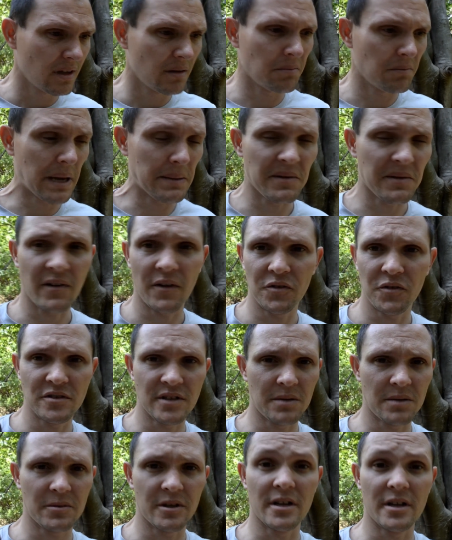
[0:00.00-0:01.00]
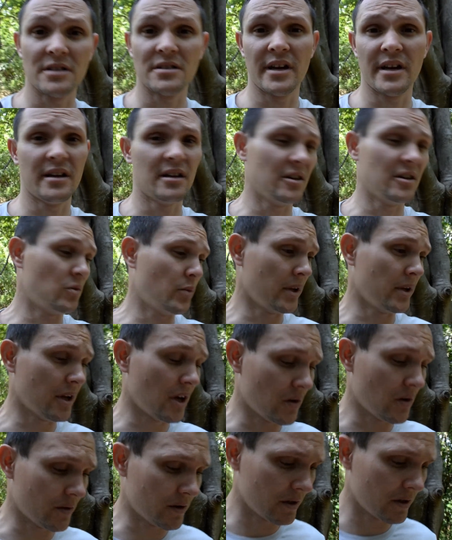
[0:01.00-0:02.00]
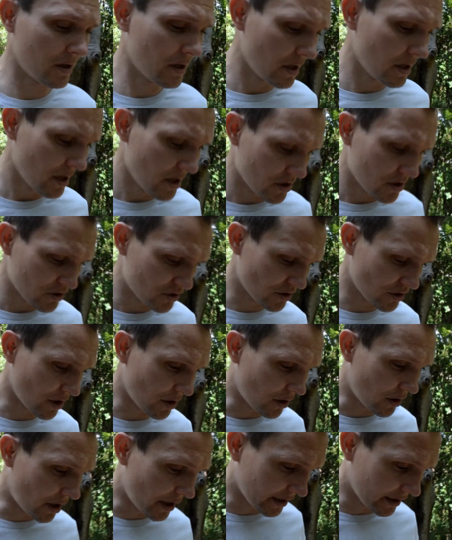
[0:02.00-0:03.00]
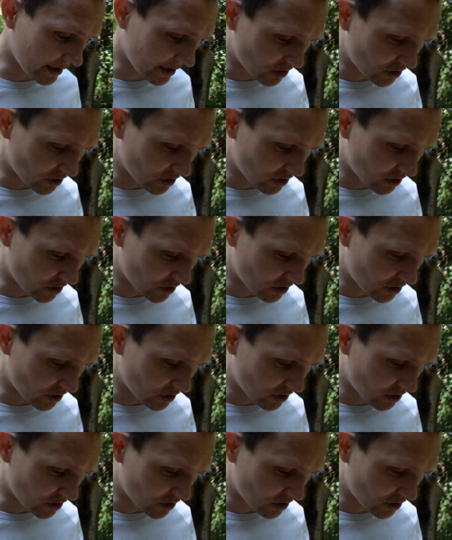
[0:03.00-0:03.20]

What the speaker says: maybe 5 to 10 minutes and it went over. So I need